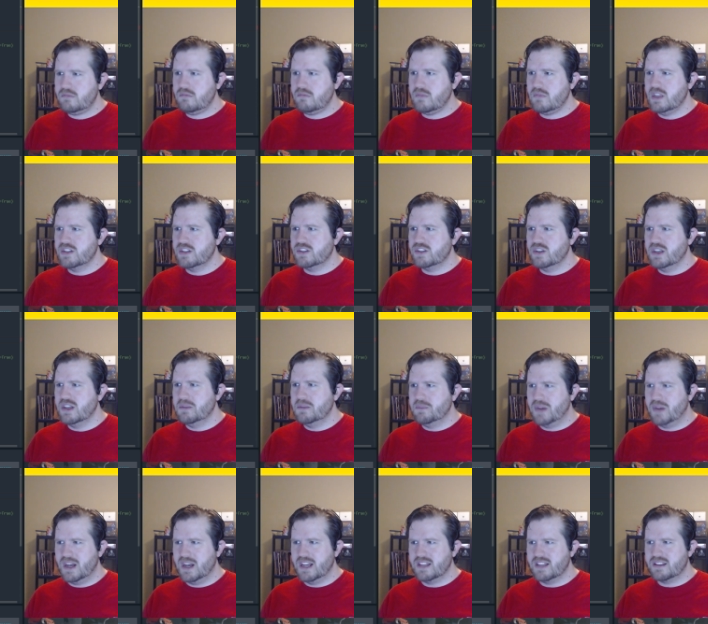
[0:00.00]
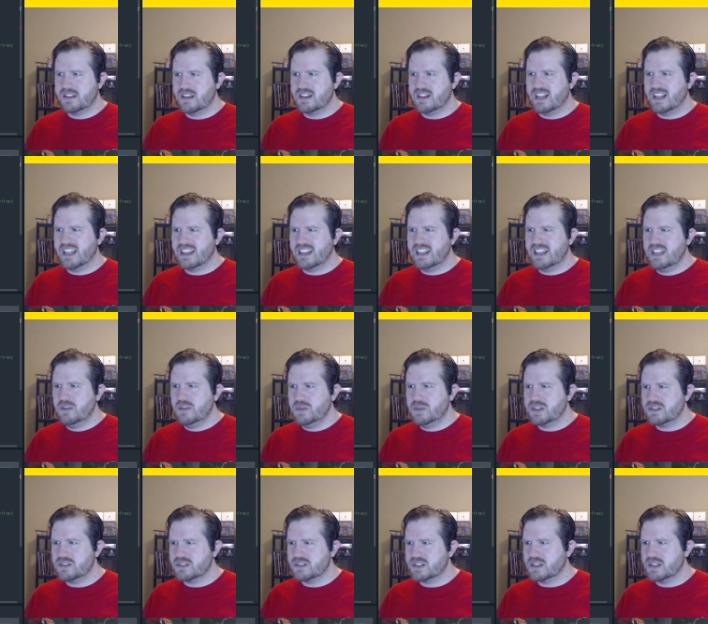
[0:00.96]
So in Python, I think we
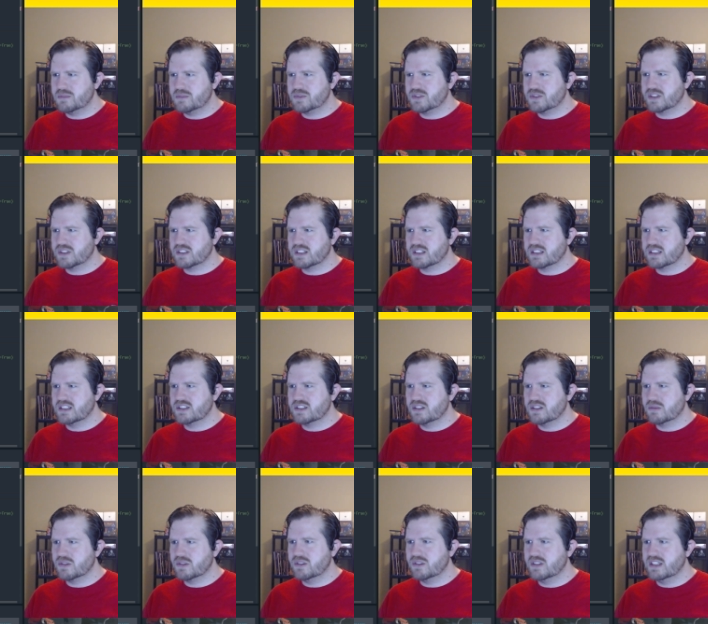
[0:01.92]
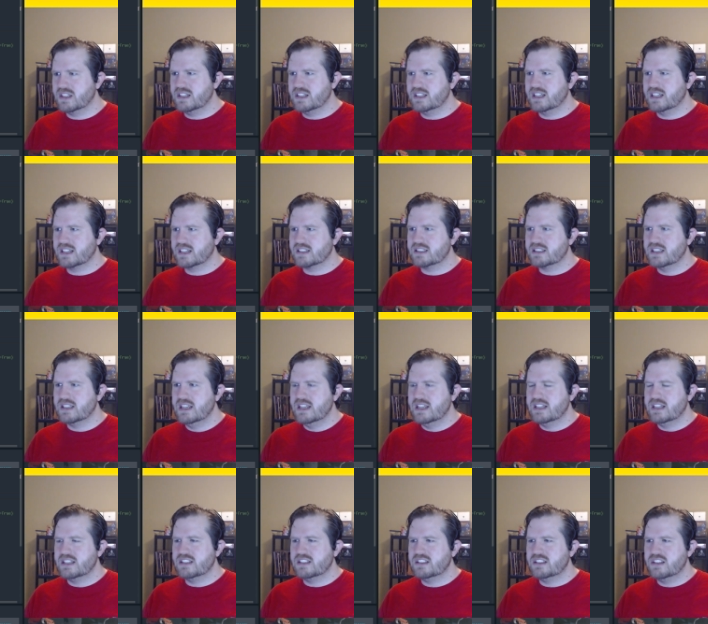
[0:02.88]
do substrings like this. So I'm going to go index
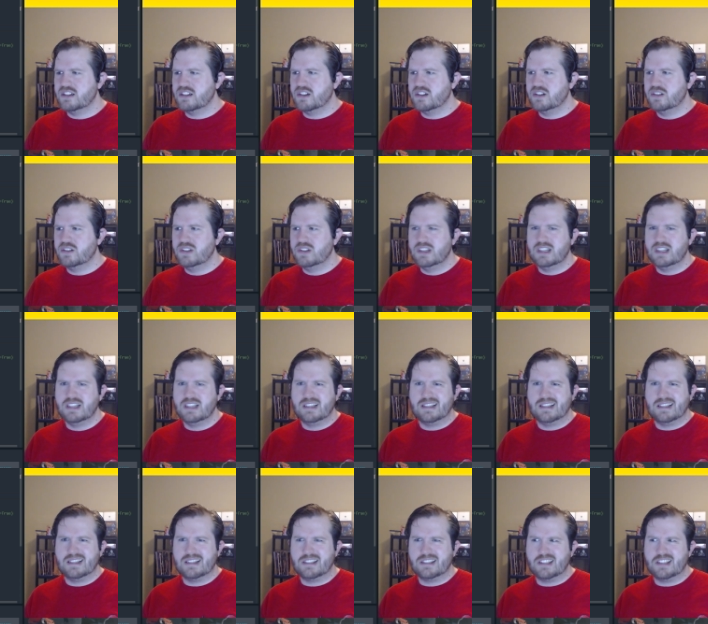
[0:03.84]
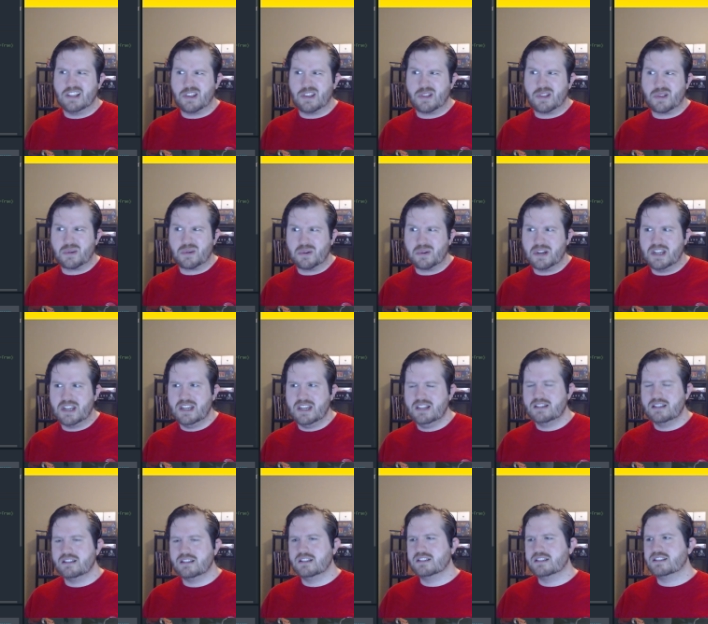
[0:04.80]
0 to 3.
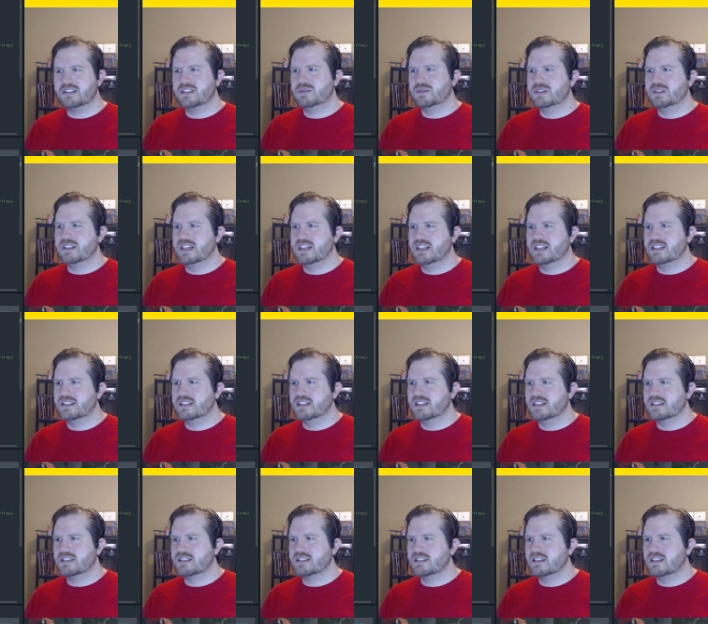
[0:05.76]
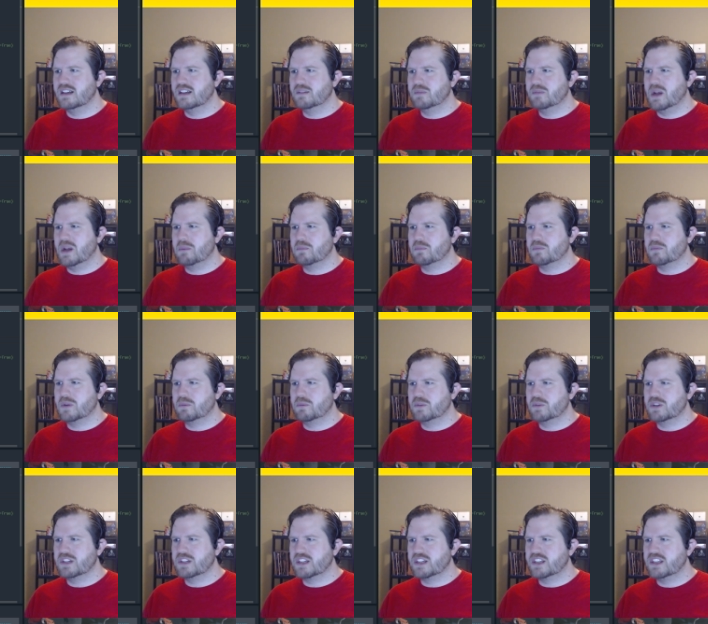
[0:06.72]
Let's see what that does. I'm
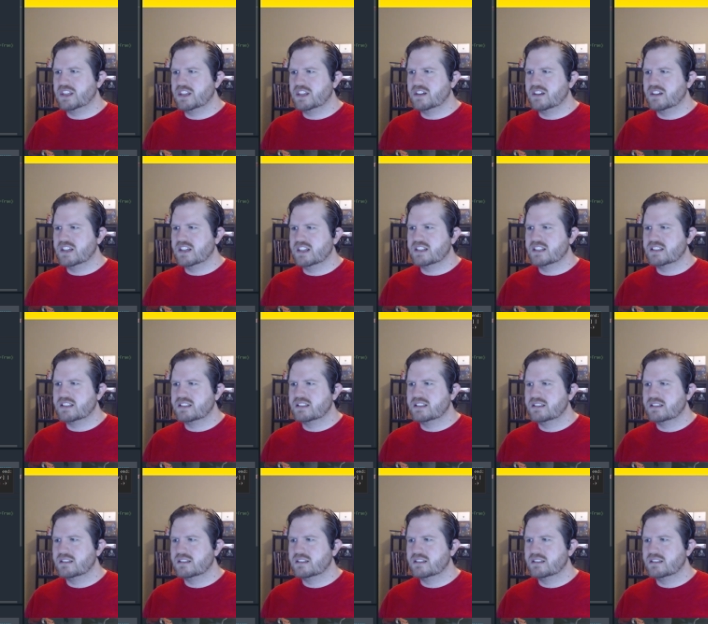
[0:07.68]
really curious.